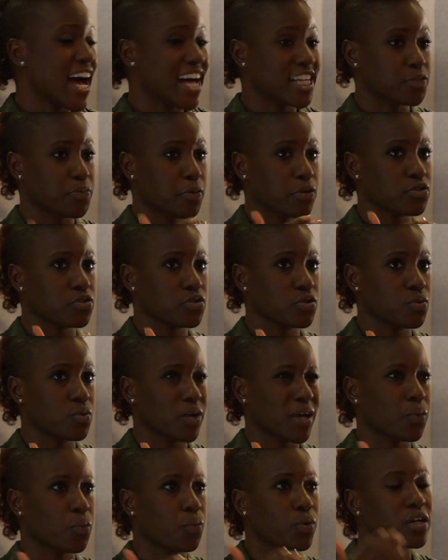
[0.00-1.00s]
As opposed to
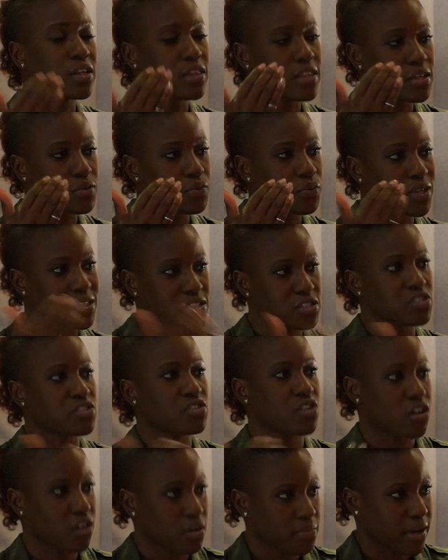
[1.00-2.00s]
wait, what are they? What's the
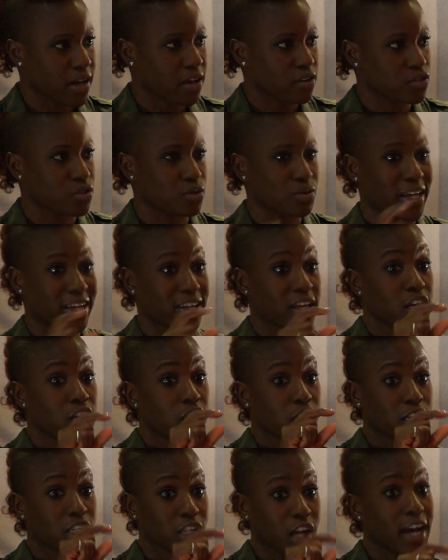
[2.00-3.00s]
song about? So like
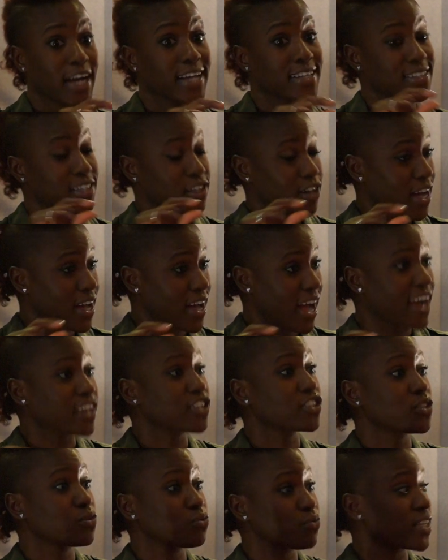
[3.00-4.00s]
lines are
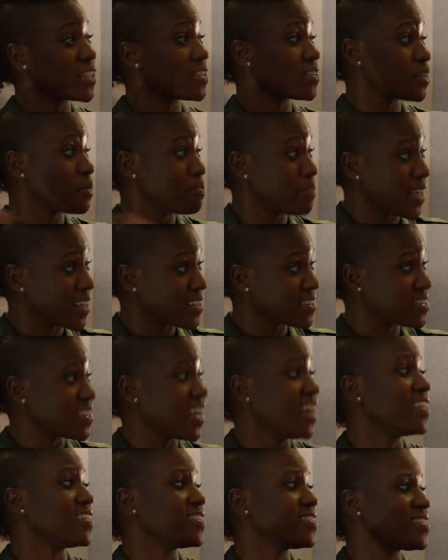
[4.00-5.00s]
actually written to make
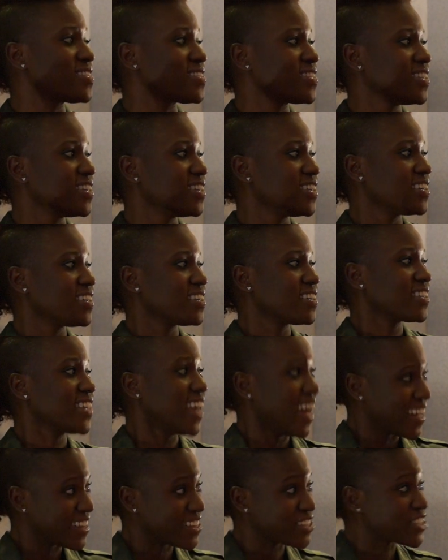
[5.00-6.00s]
sense. story.
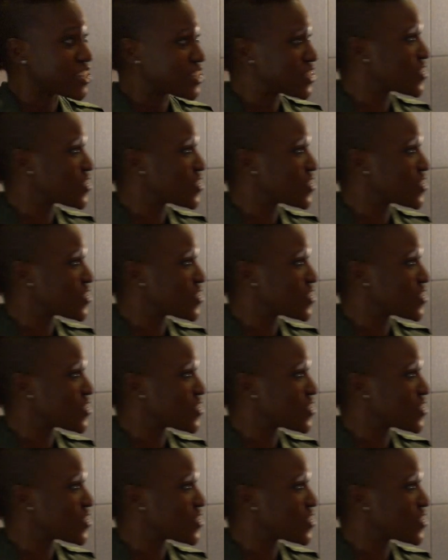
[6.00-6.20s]
Yeah, there's a